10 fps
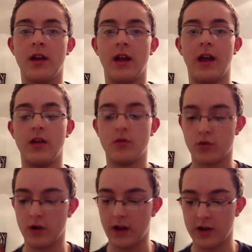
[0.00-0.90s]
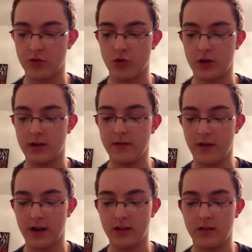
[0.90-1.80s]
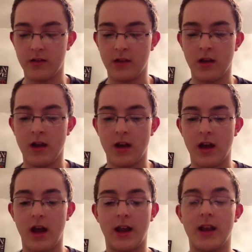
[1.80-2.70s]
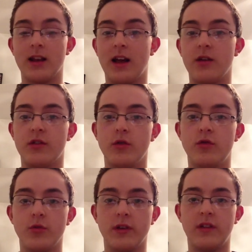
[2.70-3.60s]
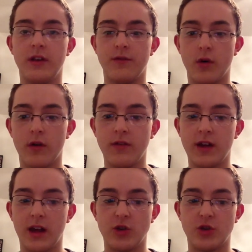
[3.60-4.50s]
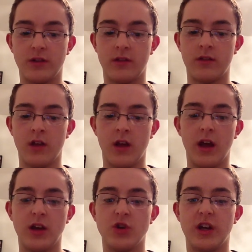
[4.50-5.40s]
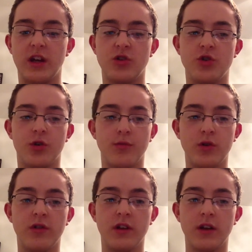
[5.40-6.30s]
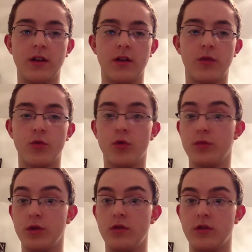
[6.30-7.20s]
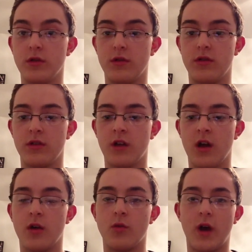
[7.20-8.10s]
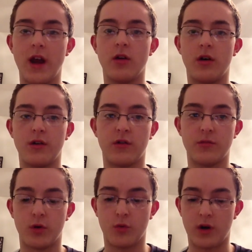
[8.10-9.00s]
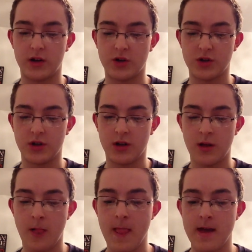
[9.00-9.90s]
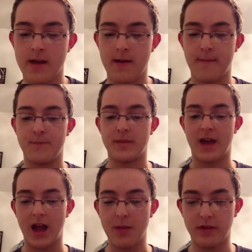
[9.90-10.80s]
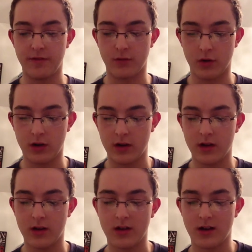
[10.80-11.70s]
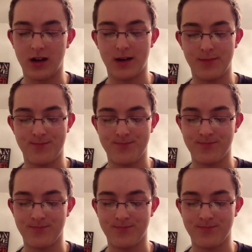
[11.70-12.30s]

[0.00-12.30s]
and or Android device, and it allows you to receive notifications and change your music through Bluetooth right on your smartwatch. The Happy Fork, I'm